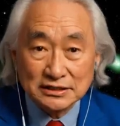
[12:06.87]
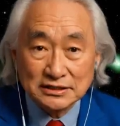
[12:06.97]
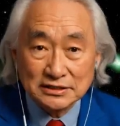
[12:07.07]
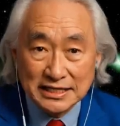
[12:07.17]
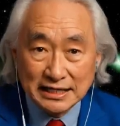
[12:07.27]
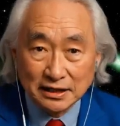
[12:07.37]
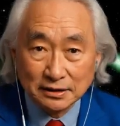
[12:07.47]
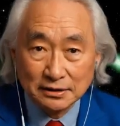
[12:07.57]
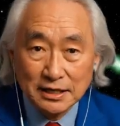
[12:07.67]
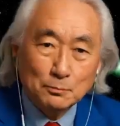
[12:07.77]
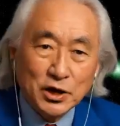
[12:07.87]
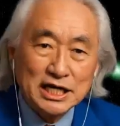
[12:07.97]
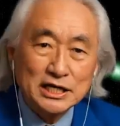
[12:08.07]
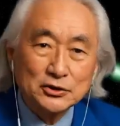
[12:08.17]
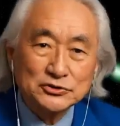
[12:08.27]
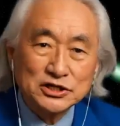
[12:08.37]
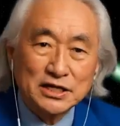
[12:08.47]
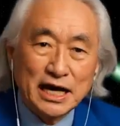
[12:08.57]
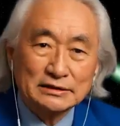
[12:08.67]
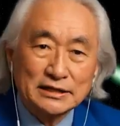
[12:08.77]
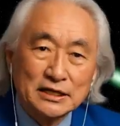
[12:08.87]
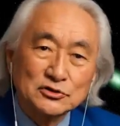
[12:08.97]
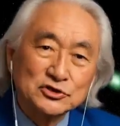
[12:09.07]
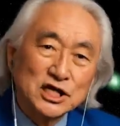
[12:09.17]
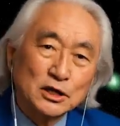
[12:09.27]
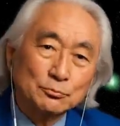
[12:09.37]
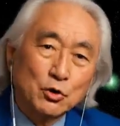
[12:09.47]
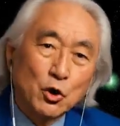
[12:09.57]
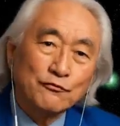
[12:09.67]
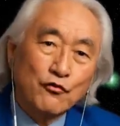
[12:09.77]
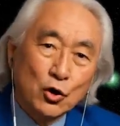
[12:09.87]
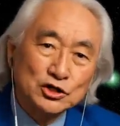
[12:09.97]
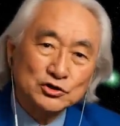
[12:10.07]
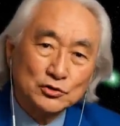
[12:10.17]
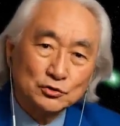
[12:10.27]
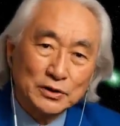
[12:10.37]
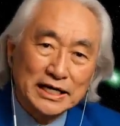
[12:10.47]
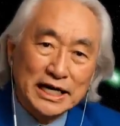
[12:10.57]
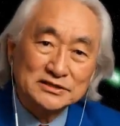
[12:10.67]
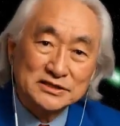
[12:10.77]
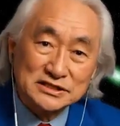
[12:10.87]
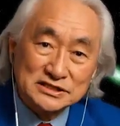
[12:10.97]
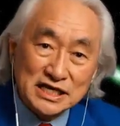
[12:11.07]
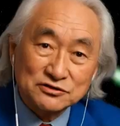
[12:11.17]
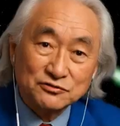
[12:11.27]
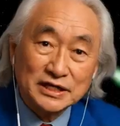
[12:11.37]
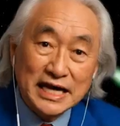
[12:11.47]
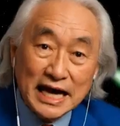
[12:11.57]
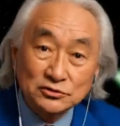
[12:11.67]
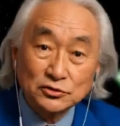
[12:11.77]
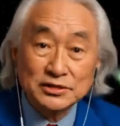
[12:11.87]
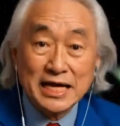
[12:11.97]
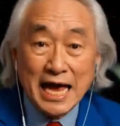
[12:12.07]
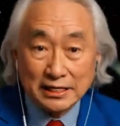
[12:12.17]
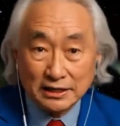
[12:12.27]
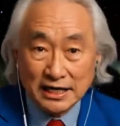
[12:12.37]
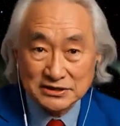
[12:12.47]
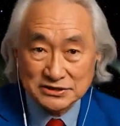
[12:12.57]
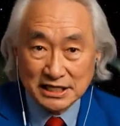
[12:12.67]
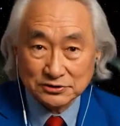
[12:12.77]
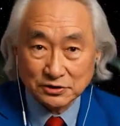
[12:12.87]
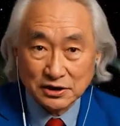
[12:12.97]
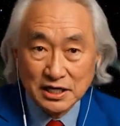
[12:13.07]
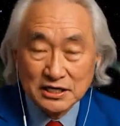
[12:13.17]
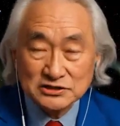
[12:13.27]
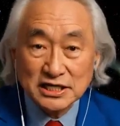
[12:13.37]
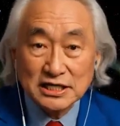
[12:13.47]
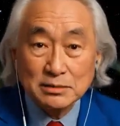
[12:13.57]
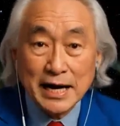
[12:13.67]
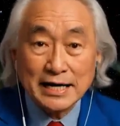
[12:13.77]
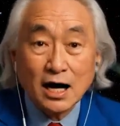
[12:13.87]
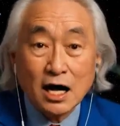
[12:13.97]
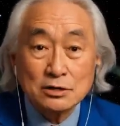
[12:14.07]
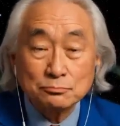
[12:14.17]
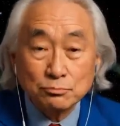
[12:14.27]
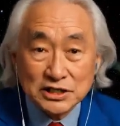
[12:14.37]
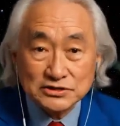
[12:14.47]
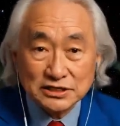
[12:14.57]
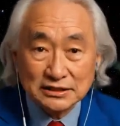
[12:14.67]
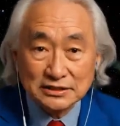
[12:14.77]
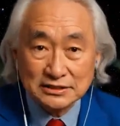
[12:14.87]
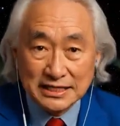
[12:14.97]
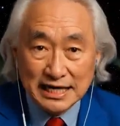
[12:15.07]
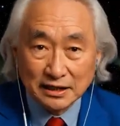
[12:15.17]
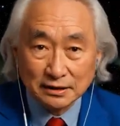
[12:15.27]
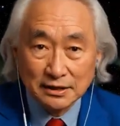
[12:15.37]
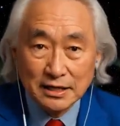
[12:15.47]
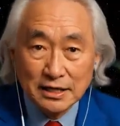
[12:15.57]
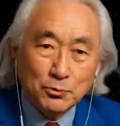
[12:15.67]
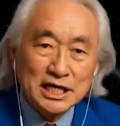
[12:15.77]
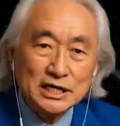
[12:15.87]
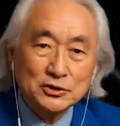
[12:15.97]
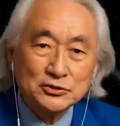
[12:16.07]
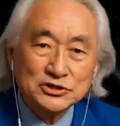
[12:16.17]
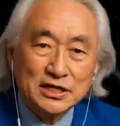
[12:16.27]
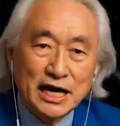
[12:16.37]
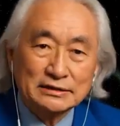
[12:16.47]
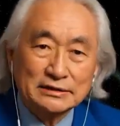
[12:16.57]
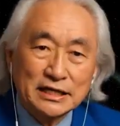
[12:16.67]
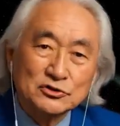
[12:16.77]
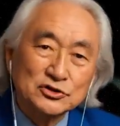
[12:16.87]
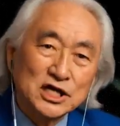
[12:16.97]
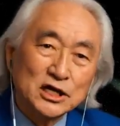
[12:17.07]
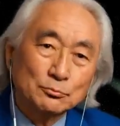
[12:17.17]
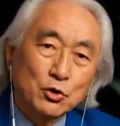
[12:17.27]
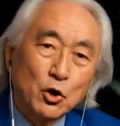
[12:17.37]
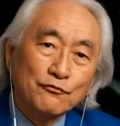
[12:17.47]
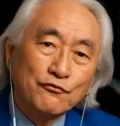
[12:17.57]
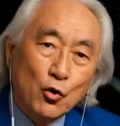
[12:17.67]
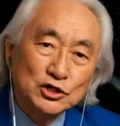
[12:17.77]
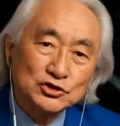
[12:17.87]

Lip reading: And that's how we know that this isn't an asteroid. So it must be a comet that's beginning to form its coma of gas and dust, which is what's reflecting all of that excess light.